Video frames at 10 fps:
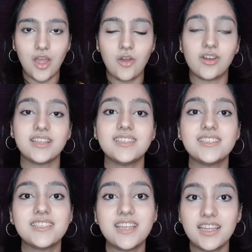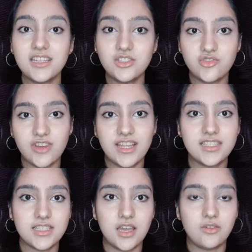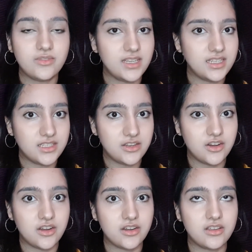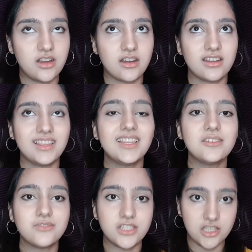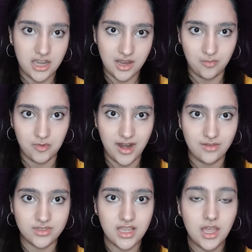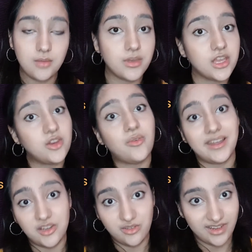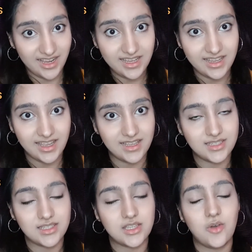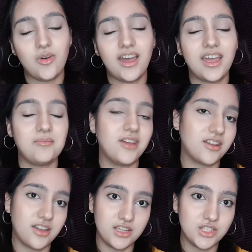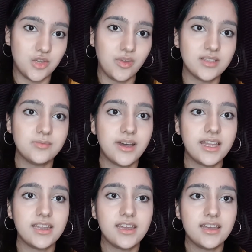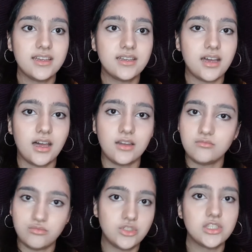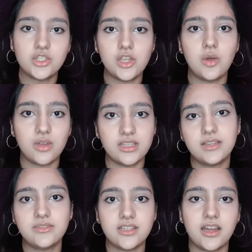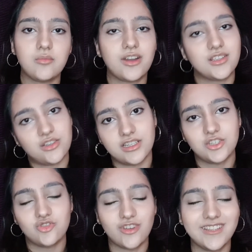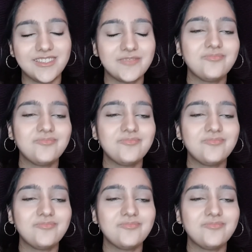Alright, the second trend of this year are lifted eyebrows, but you know I don't like it, so I'm not gonna do it. But just know it, lifted eyebrows are the trend.